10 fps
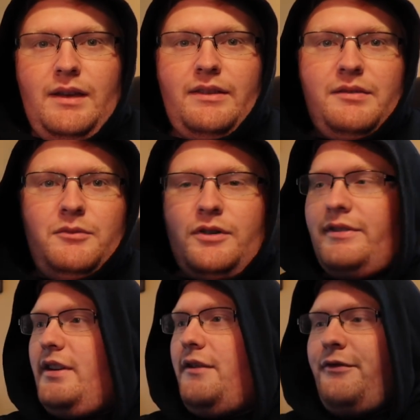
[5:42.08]
Got some more
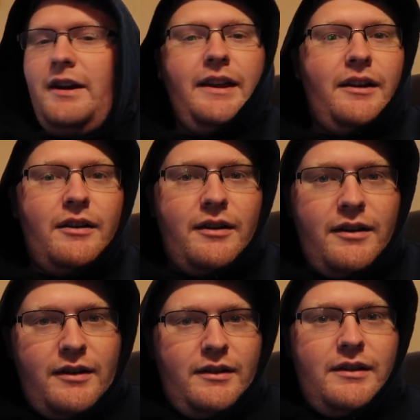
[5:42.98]
stuff right here.
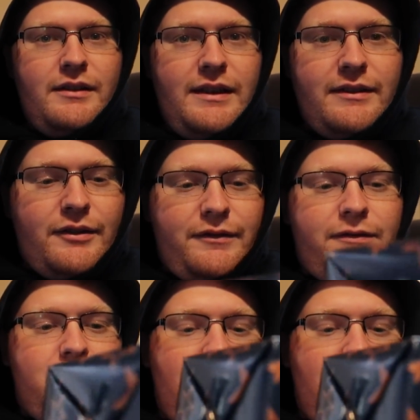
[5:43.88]
These are for